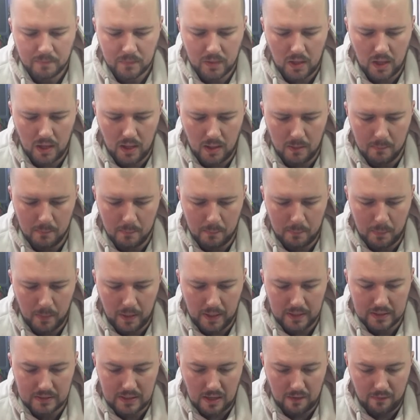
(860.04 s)
But
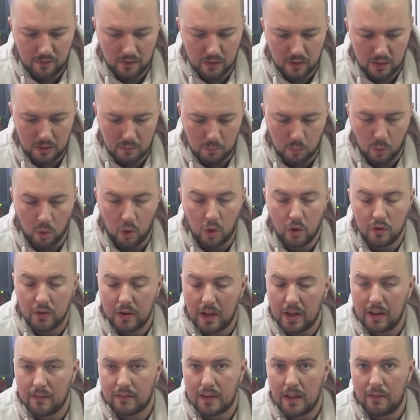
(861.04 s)
it's definitely worn.
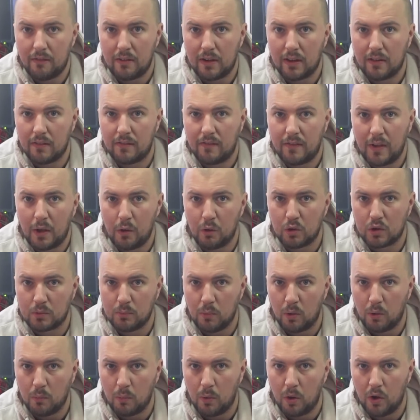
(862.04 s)
It definitely feels
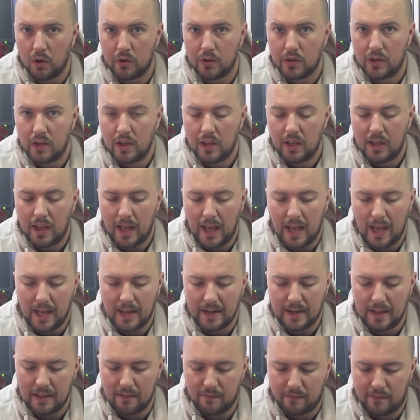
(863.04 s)
more worn,
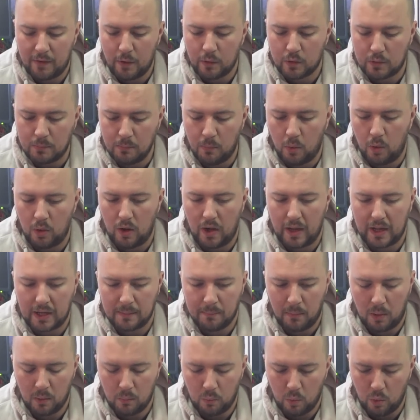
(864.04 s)
and it feels more like
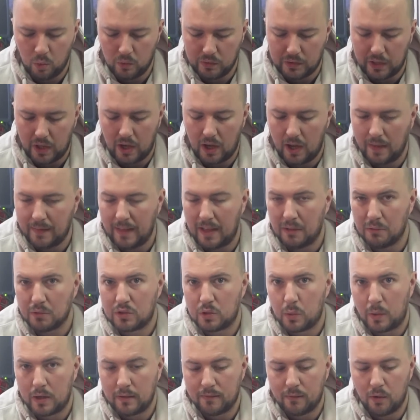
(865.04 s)
my worn dart, and that was
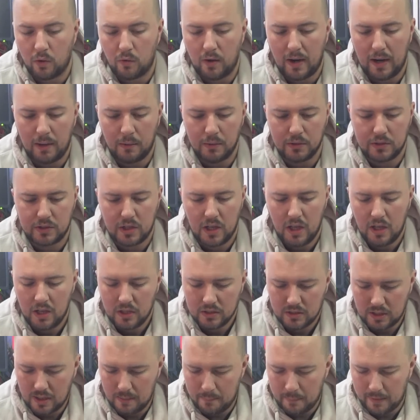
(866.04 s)
24 hours.
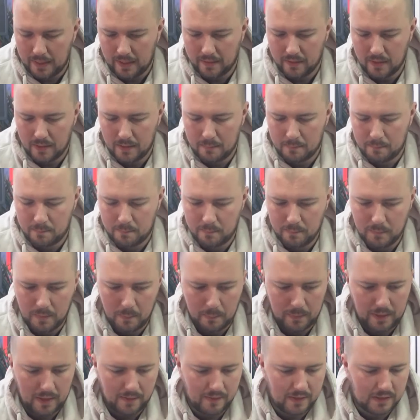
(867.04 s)
So let me get
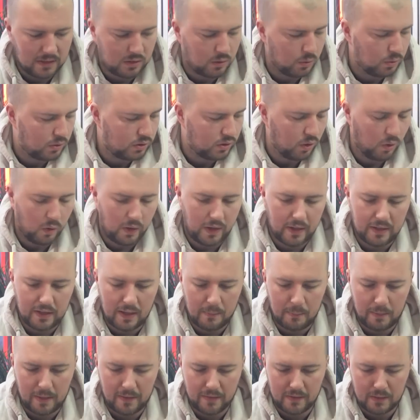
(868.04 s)
this all sorted.
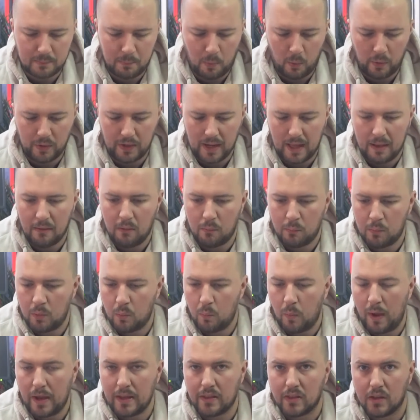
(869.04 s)
Let me get this point out, and we'll
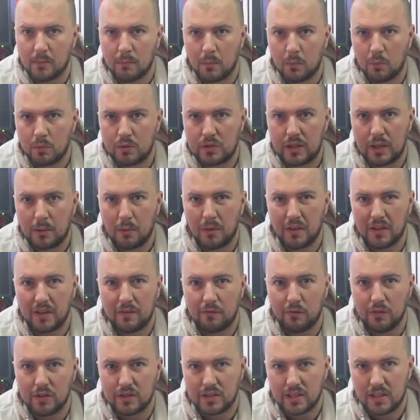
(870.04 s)
weigh them, and we'll see what the
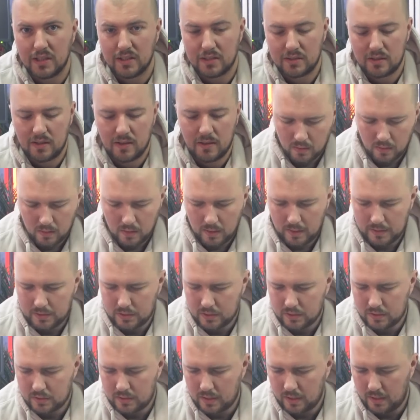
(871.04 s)
difference is. Let's
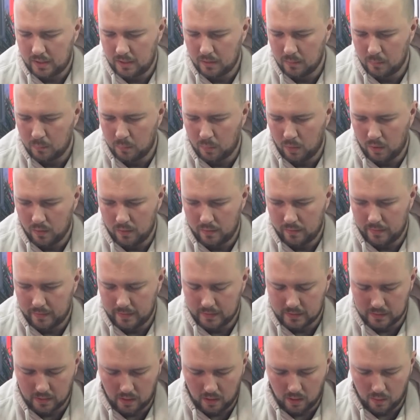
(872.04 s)
just see what the
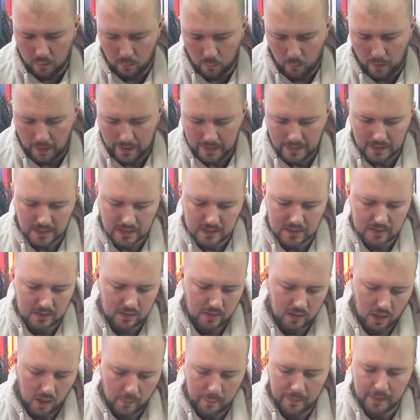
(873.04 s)
dart weighs.
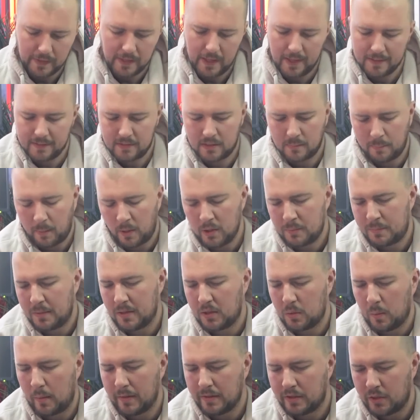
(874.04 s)
I mean, it's supposed to be a
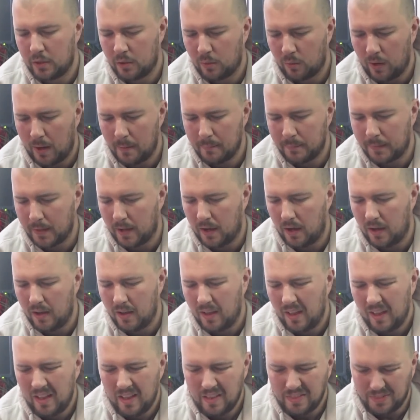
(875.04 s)
22-gram dart.
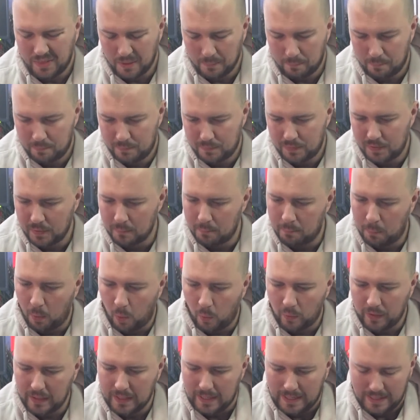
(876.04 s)
The
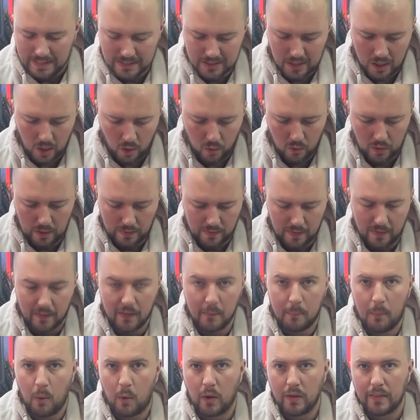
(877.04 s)
point is longer than the
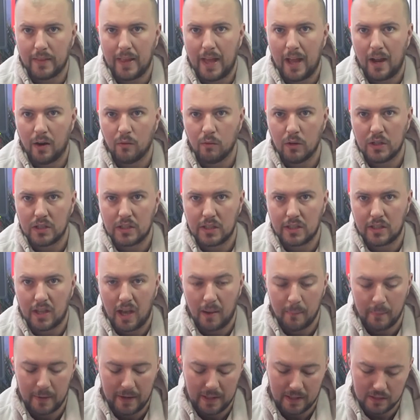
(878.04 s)
point that originally
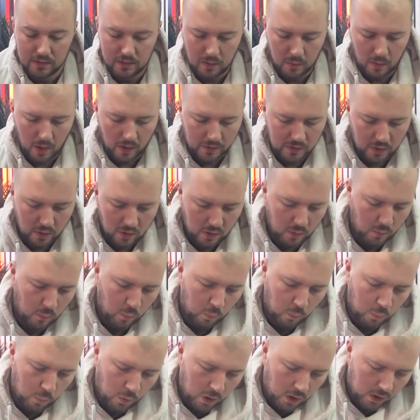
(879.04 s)
come in it, so I don't know
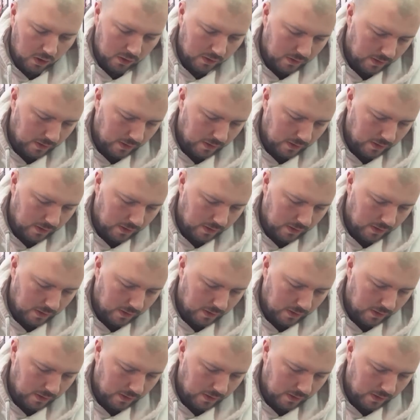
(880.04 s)
what